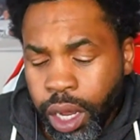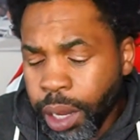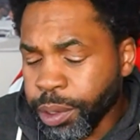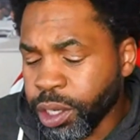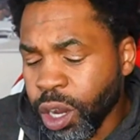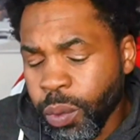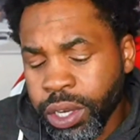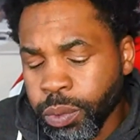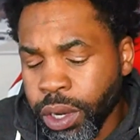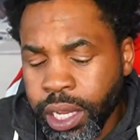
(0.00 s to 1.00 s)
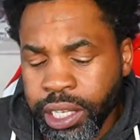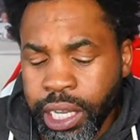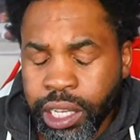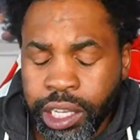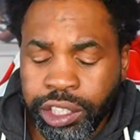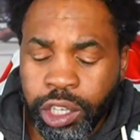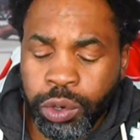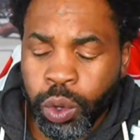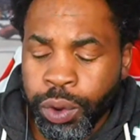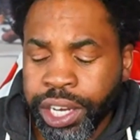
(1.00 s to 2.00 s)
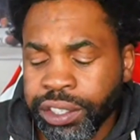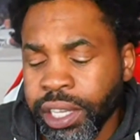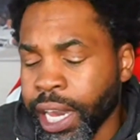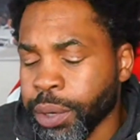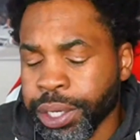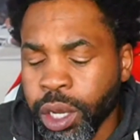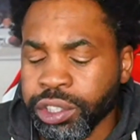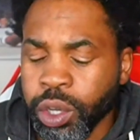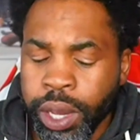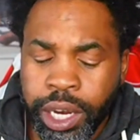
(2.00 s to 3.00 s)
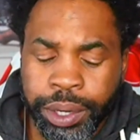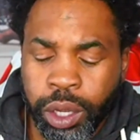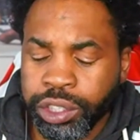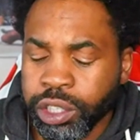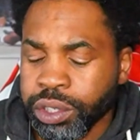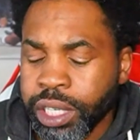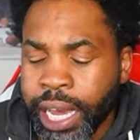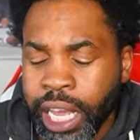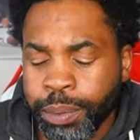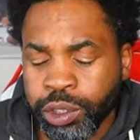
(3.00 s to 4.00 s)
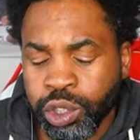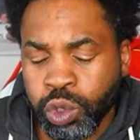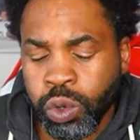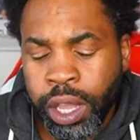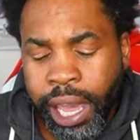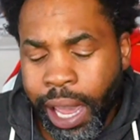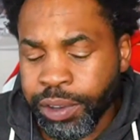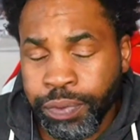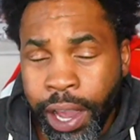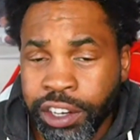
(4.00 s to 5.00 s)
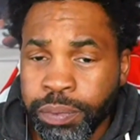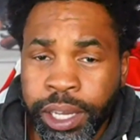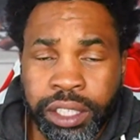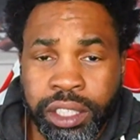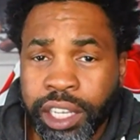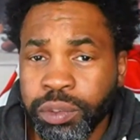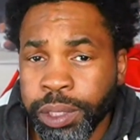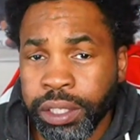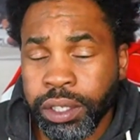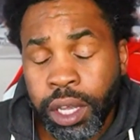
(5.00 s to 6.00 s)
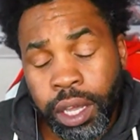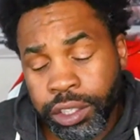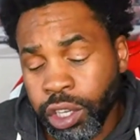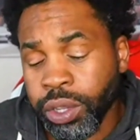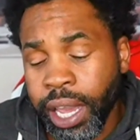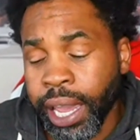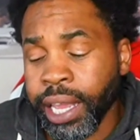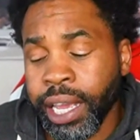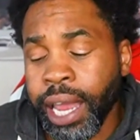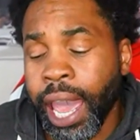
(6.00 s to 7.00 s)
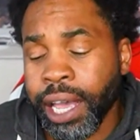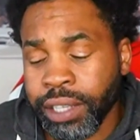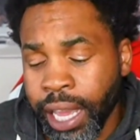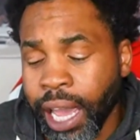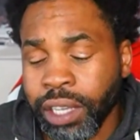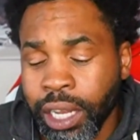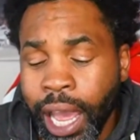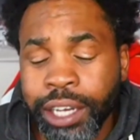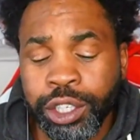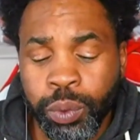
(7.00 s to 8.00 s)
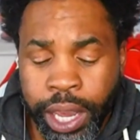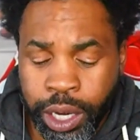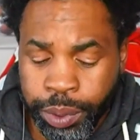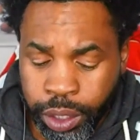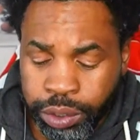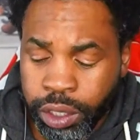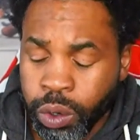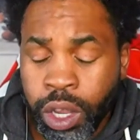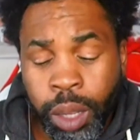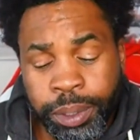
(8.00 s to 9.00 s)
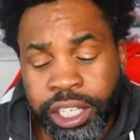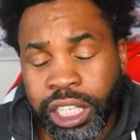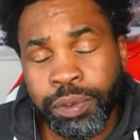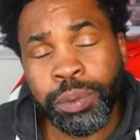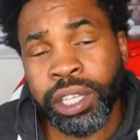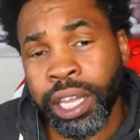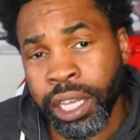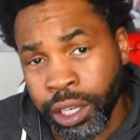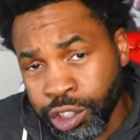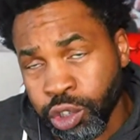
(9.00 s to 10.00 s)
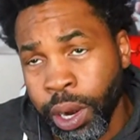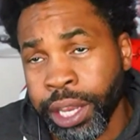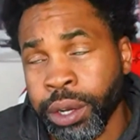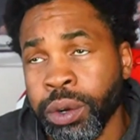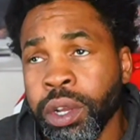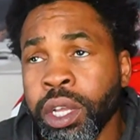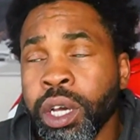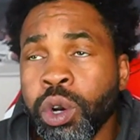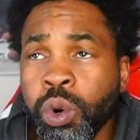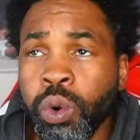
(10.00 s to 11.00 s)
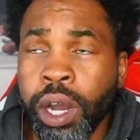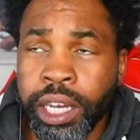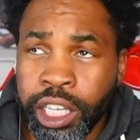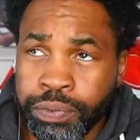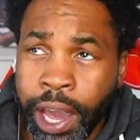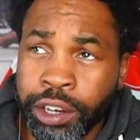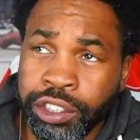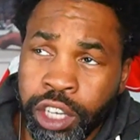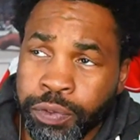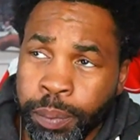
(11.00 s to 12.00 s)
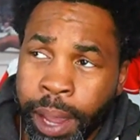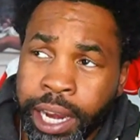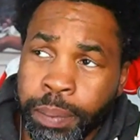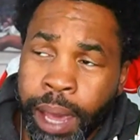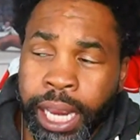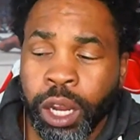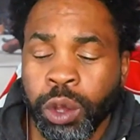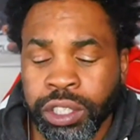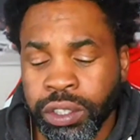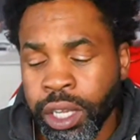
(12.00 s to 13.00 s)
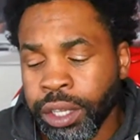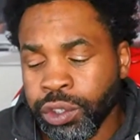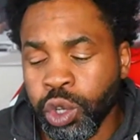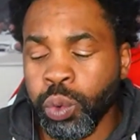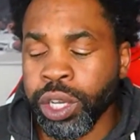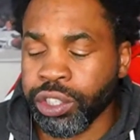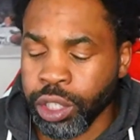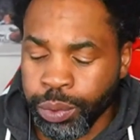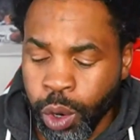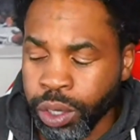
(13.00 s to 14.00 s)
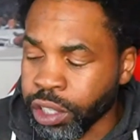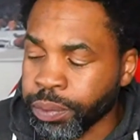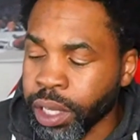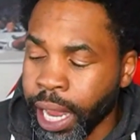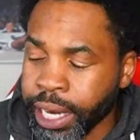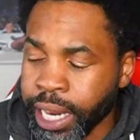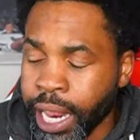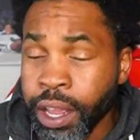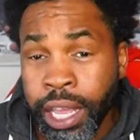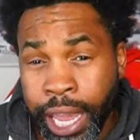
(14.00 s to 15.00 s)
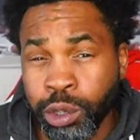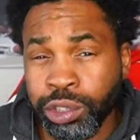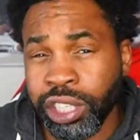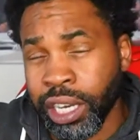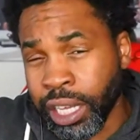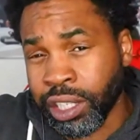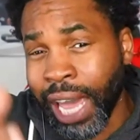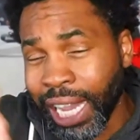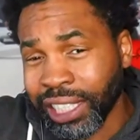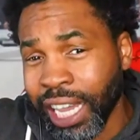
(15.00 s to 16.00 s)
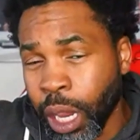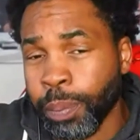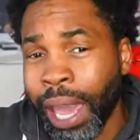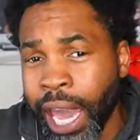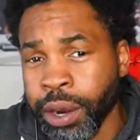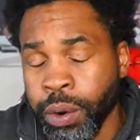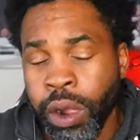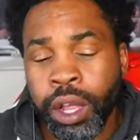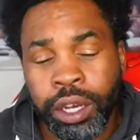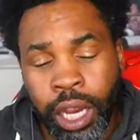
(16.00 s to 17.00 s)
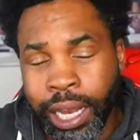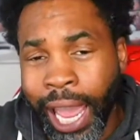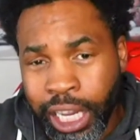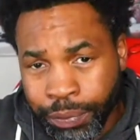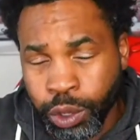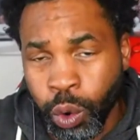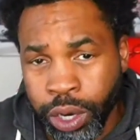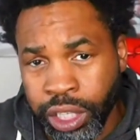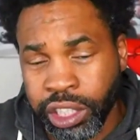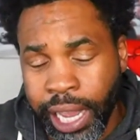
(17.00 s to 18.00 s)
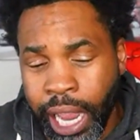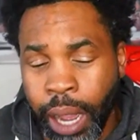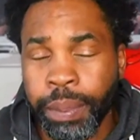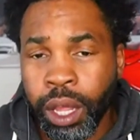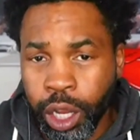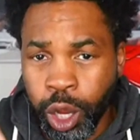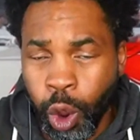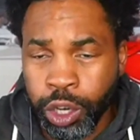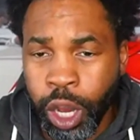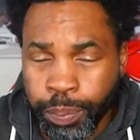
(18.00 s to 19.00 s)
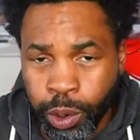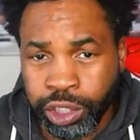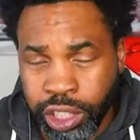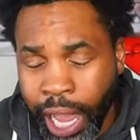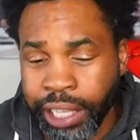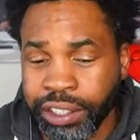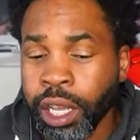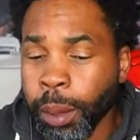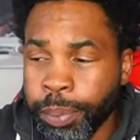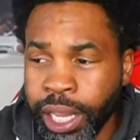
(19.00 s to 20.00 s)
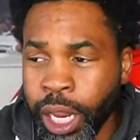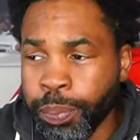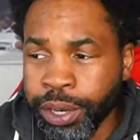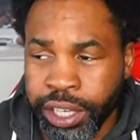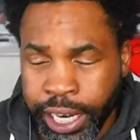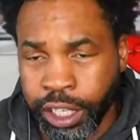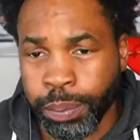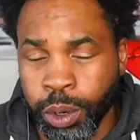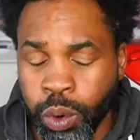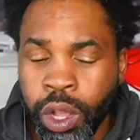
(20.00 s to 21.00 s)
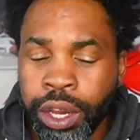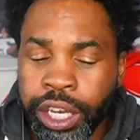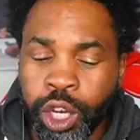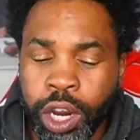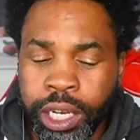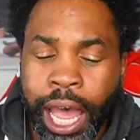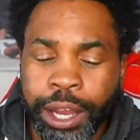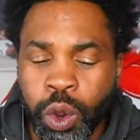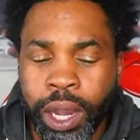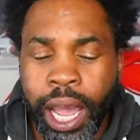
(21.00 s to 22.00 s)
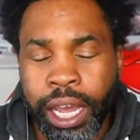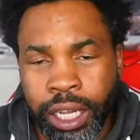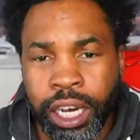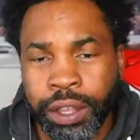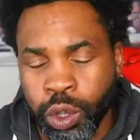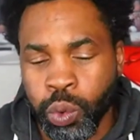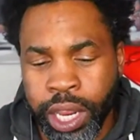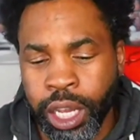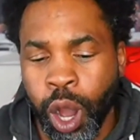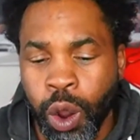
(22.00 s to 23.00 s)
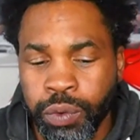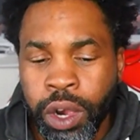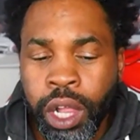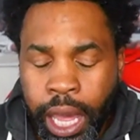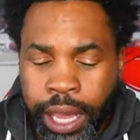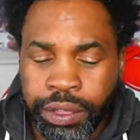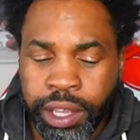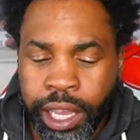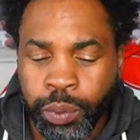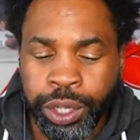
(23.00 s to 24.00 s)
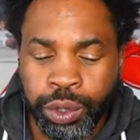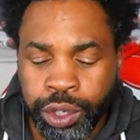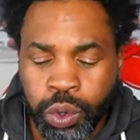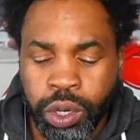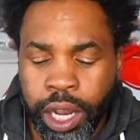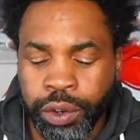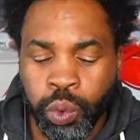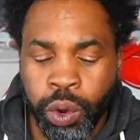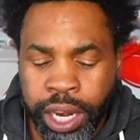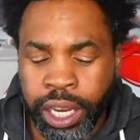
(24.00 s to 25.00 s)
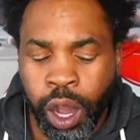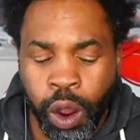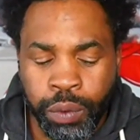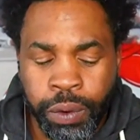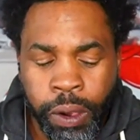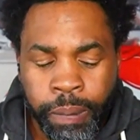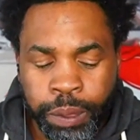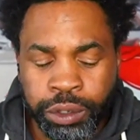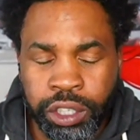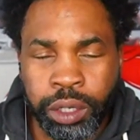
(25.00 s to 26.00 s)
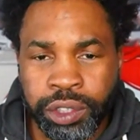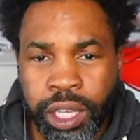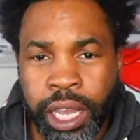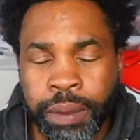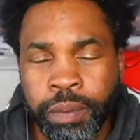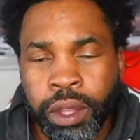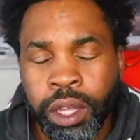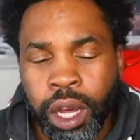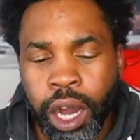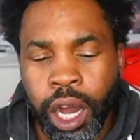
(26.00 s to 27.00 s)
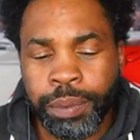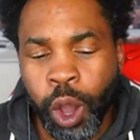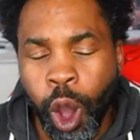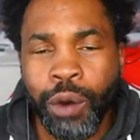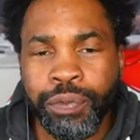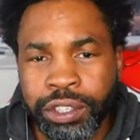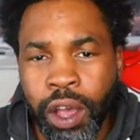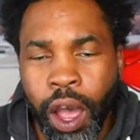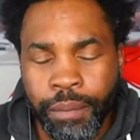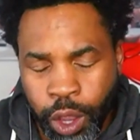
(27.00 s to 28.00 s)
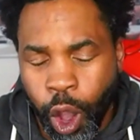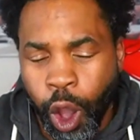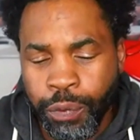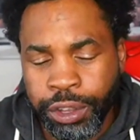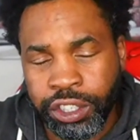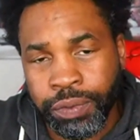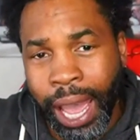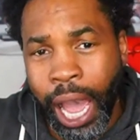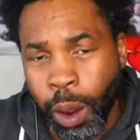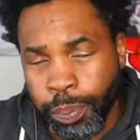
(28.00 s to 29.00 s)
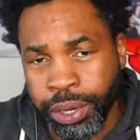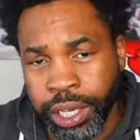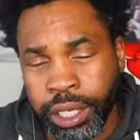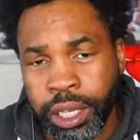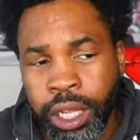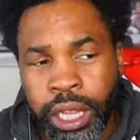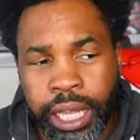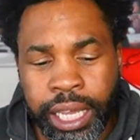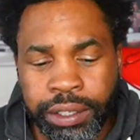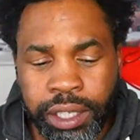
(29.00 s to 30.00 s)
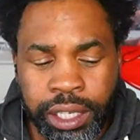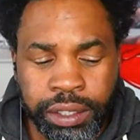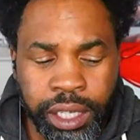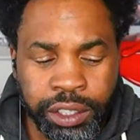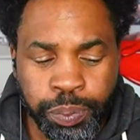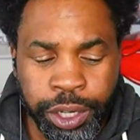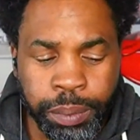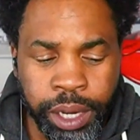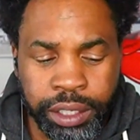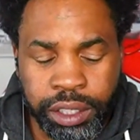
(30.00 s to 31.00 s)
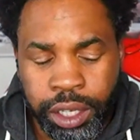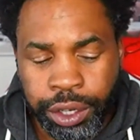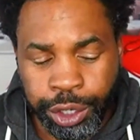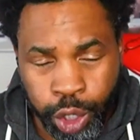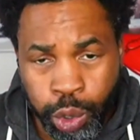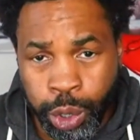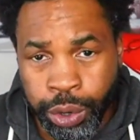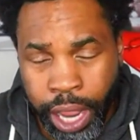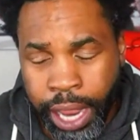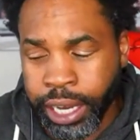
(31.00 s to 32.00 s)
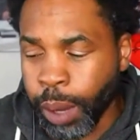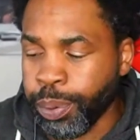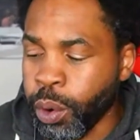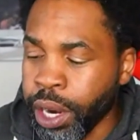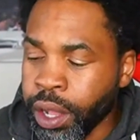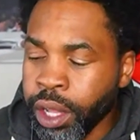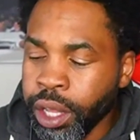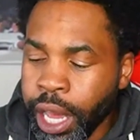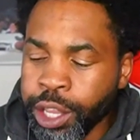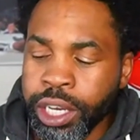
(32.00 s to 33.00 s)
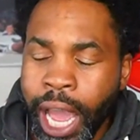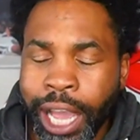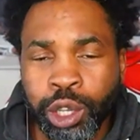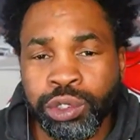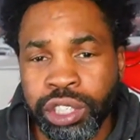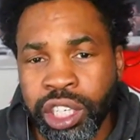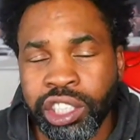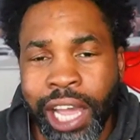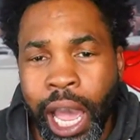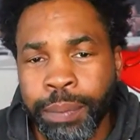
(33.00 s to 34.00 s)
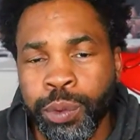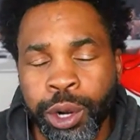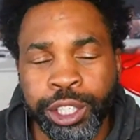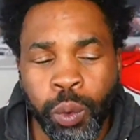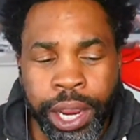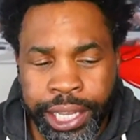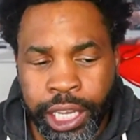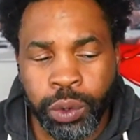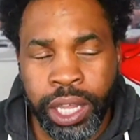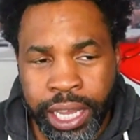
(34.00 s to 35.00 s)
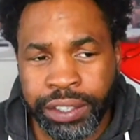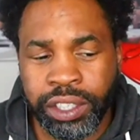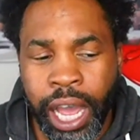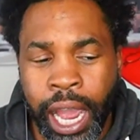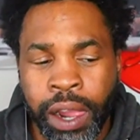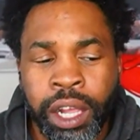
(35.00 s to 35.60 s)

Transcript: You know, it showed the weakness of Eddie Reynoso. Eddie Reynoso is not able to have his fighters make adjustments. So, yeah, it has a lot to do with Eddie Reynoso, because if it was any other trainer who and his fighters suffered back-to-back losses 2 weeks in a row or something like that, and you see the exact same pattern, the lack of throwing the jab, loading up on shots, being predictable, not knowing how to cut the ring off. And then when you do cut the ring off, you see what I'm saying? Your offensive output is pretty much neutered at that point. And you're not using the jab to work your way to get on the inside.